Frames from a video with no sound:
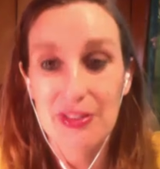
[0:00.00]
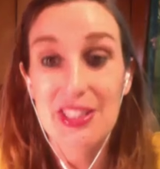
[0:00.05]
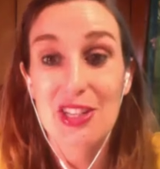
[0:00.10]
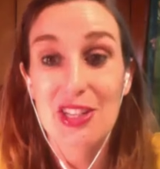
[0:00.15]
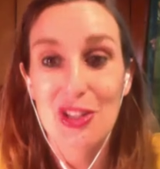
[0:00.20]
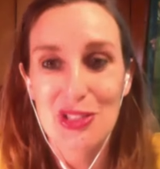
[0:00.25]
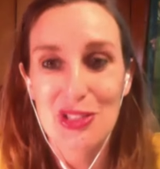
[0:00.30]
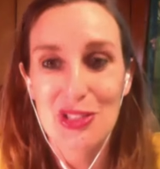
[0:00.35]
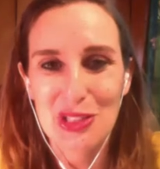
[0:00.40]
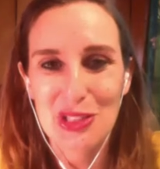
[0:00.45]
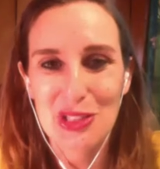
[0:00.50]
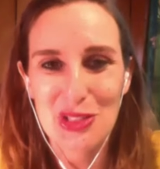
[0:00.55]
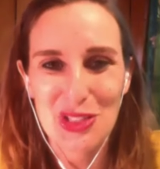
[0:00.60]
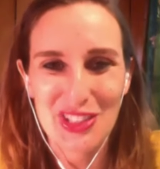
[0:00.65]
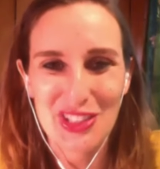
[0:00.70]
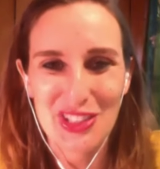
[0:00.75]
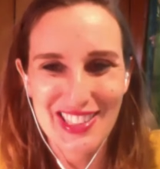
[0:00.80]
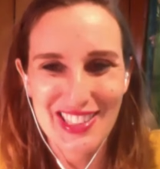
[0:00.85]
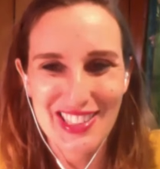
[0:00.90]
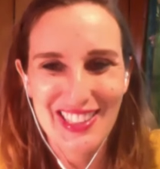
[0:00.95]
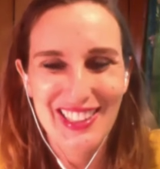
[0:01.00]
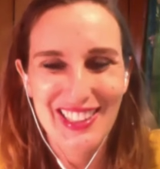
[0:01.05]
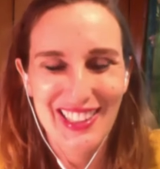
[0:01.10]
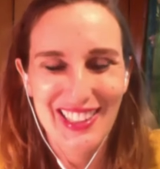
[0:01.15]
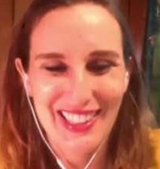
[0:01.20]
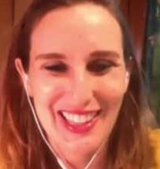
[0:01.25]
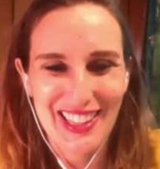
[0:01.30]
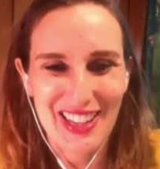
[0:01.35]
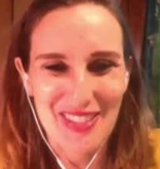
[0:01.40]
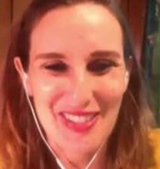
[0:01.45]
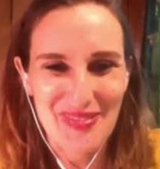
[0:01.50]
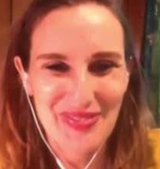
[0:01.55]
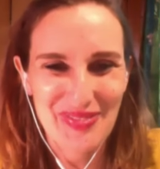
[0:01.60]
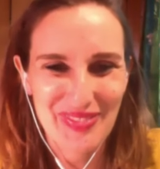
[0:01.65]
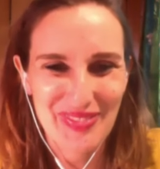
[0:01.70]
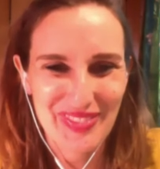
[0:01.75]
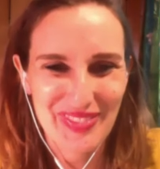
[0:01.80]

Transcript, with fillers: physio solutions. Yeah. Yep.